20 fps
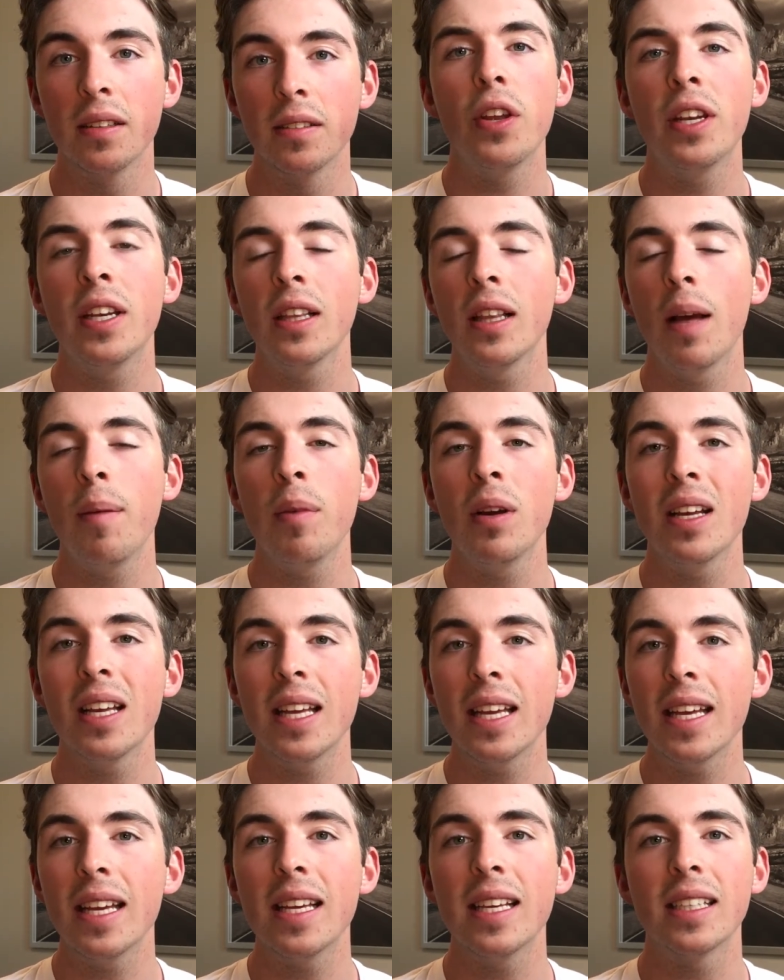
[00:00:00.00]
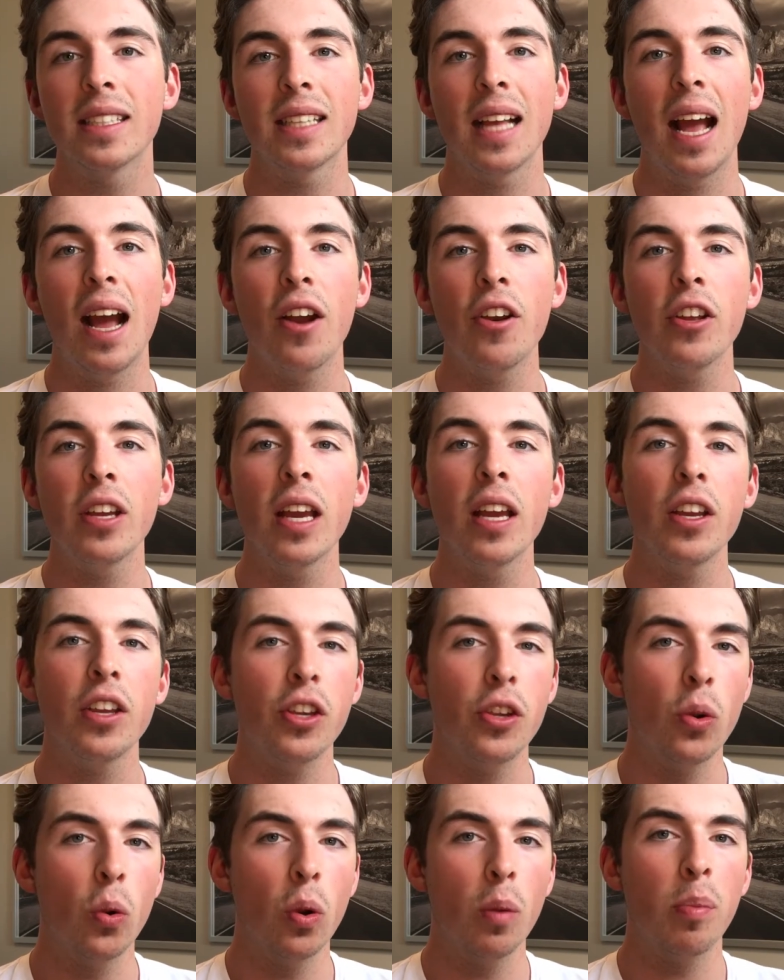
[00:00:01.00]
The dilemma is, how do you get
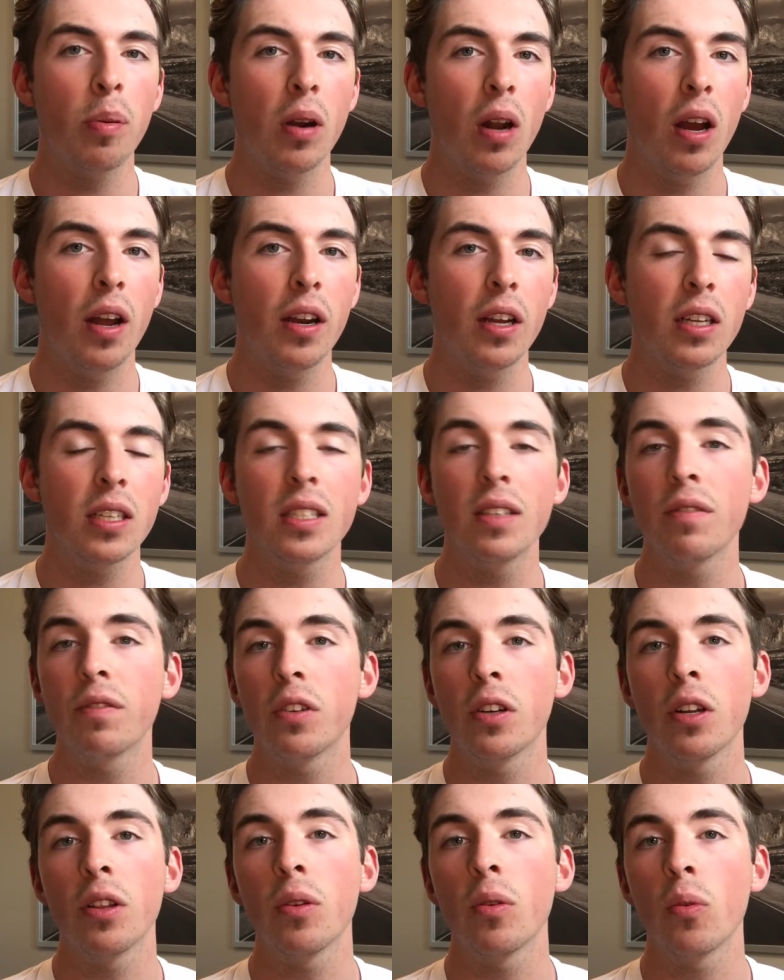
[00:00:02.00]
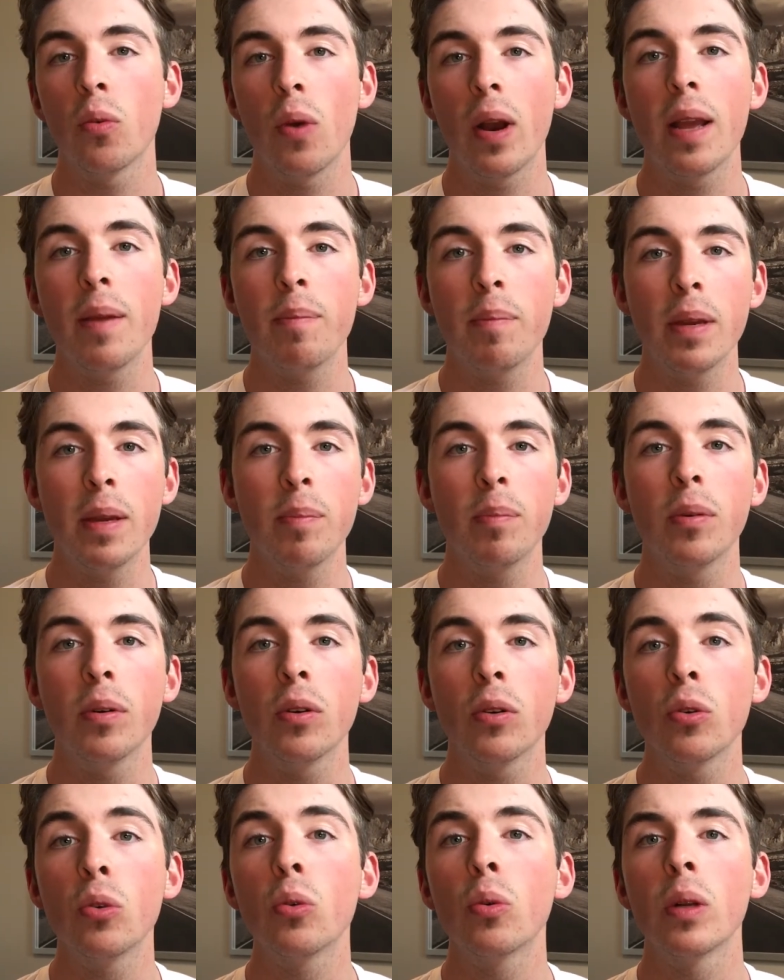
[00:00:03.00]
your product in front of the right
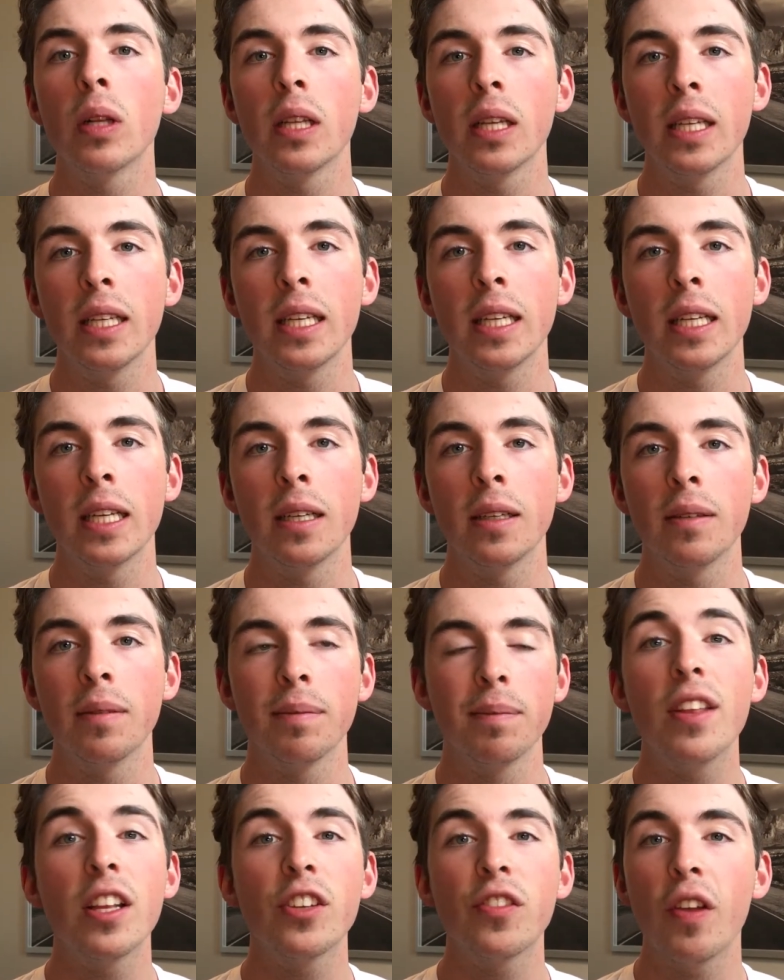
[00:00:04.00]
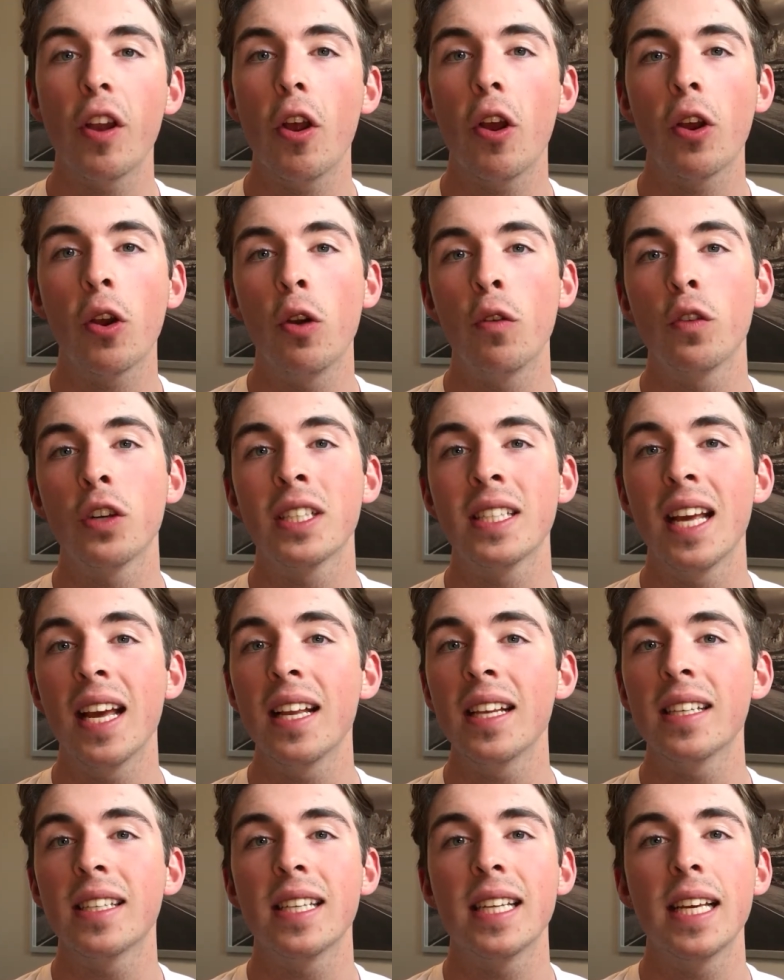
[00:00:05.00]
people who really need it? In this video, I go over
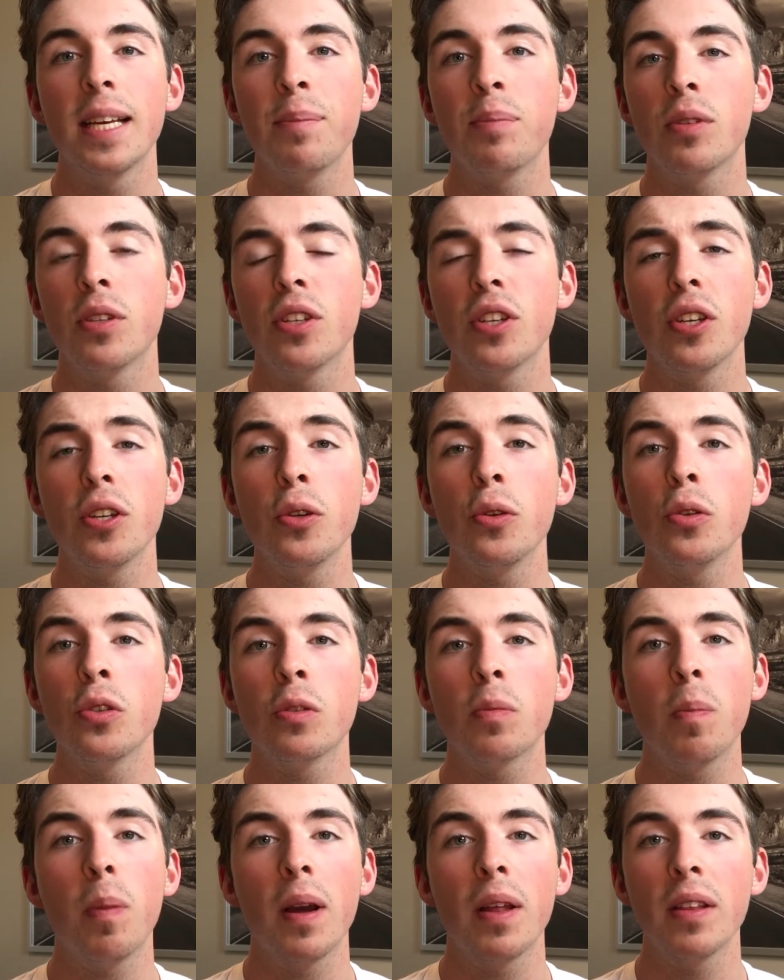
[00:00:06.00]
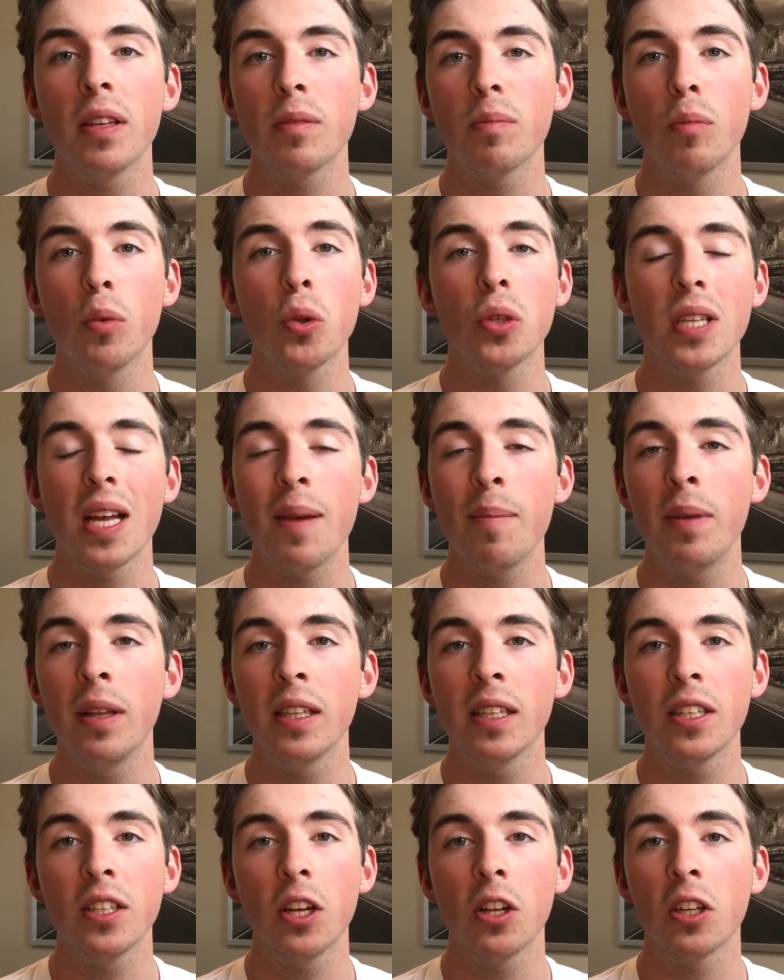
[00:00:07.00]
10 tips used by these
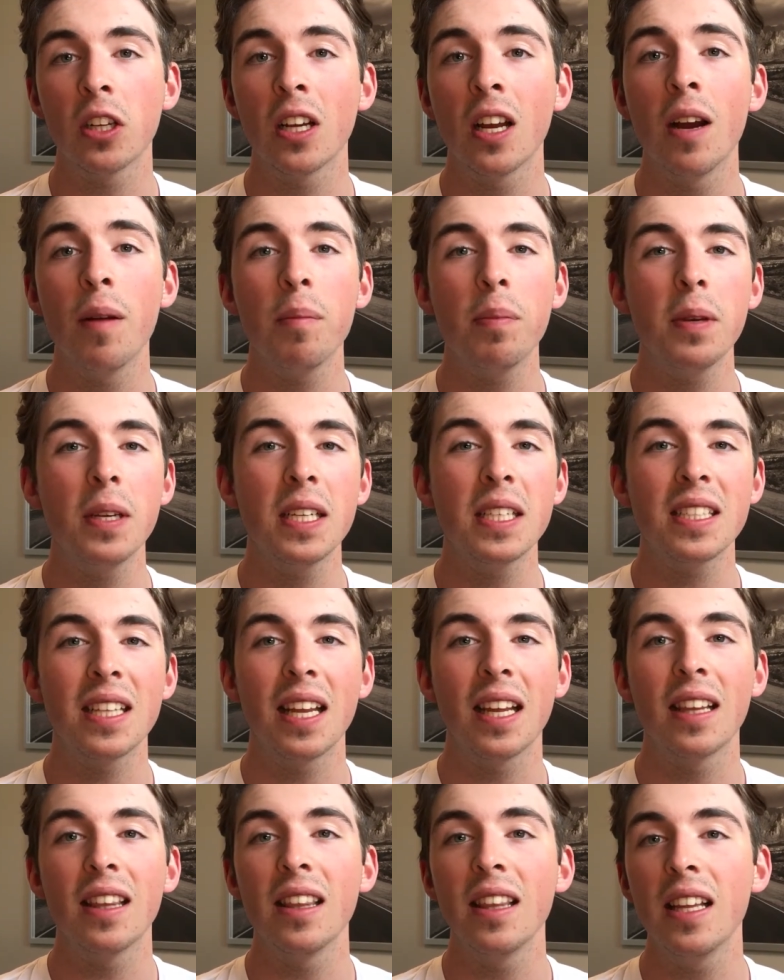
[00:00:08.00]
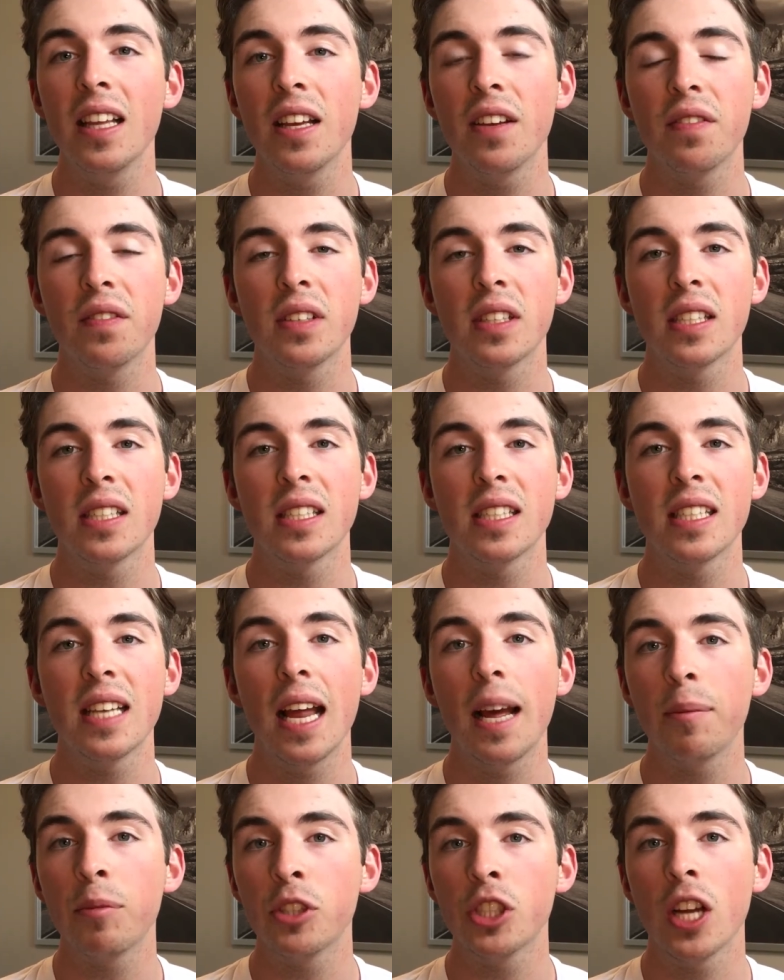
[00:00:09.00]
multi-million-dollar companies like Lyft,
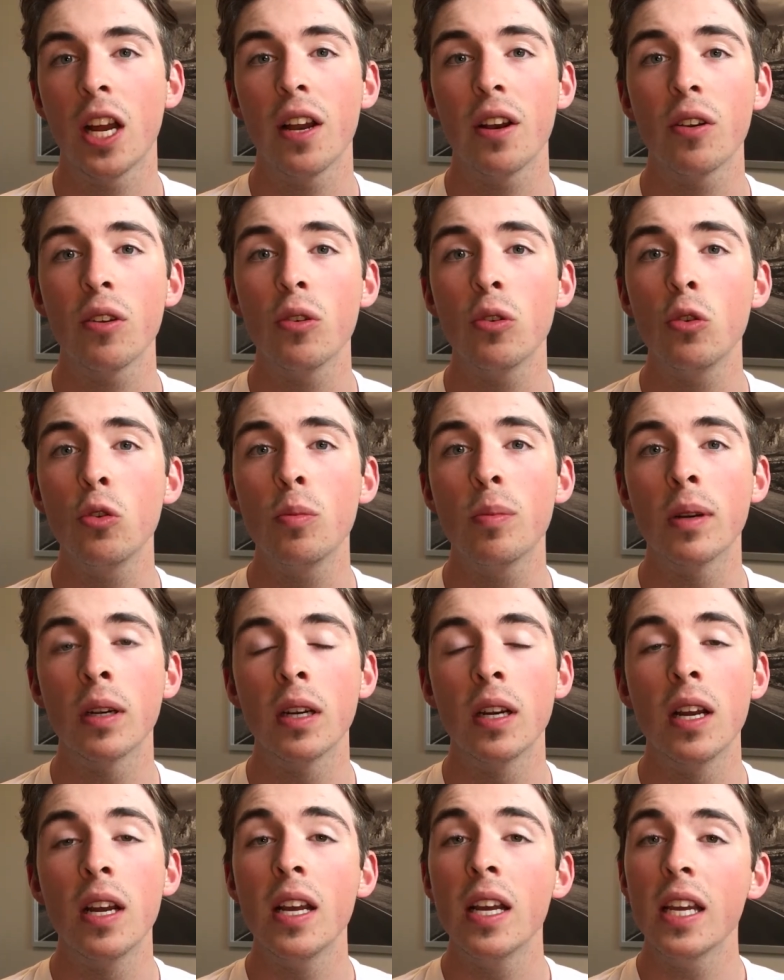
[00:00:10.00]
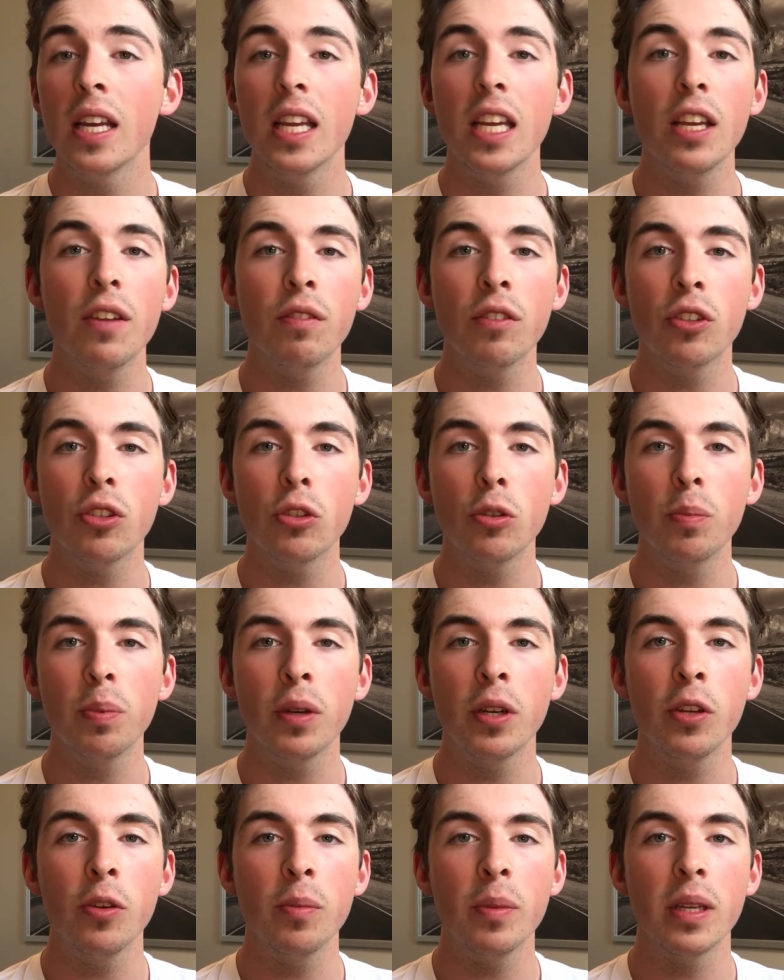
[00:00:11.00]
Snapchat, Uber, even
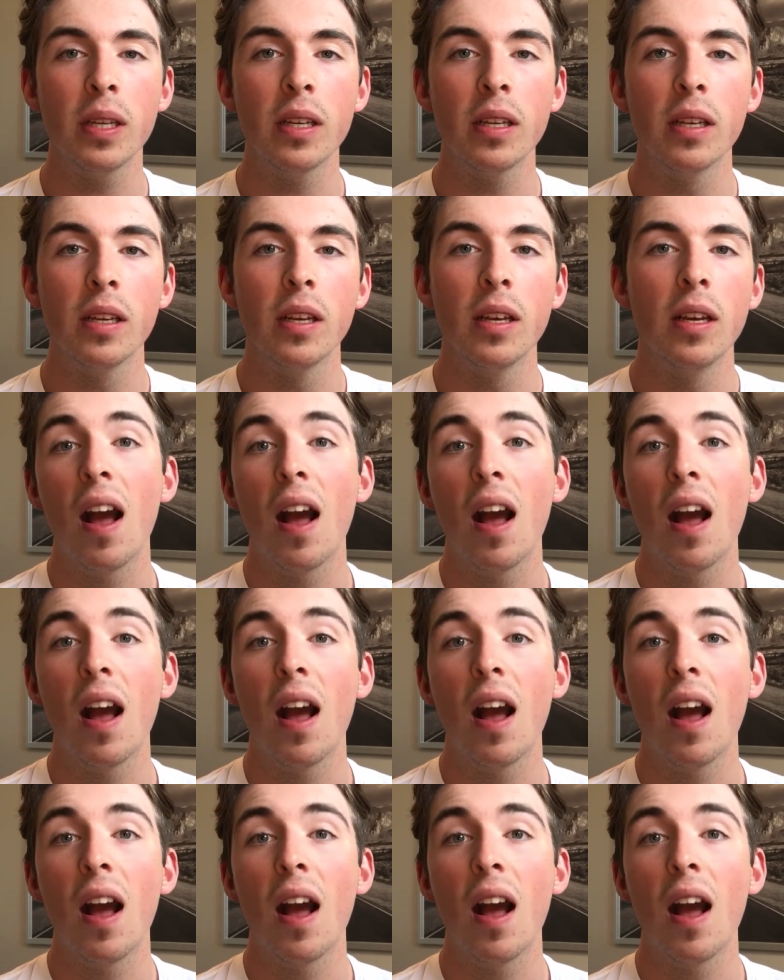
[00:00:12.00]
Superhuman.